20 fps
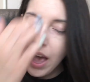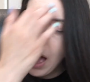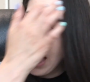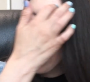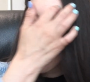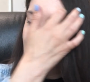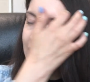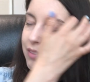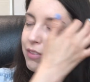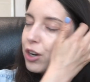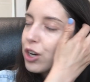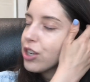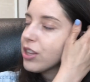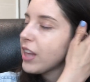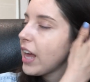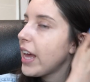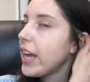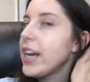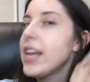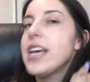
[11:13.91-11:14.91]
I have heard
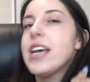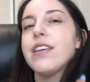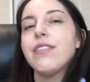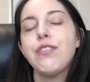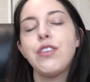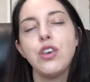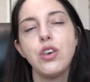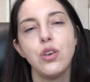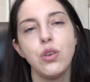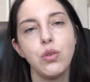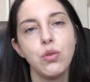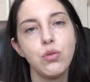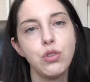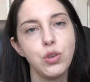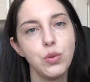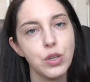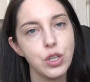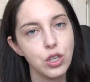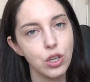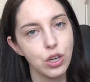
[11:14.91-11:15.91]
that if you
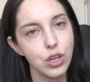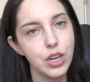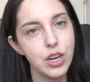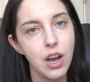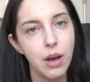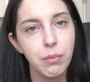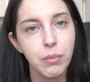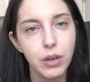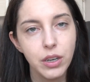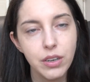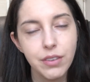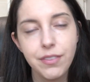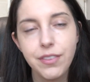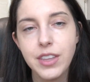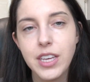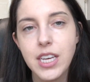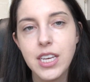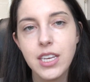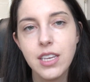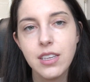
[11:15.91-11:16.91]
do a certain number of
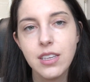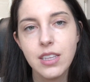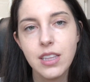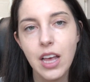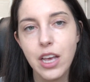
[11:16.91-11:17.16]
these,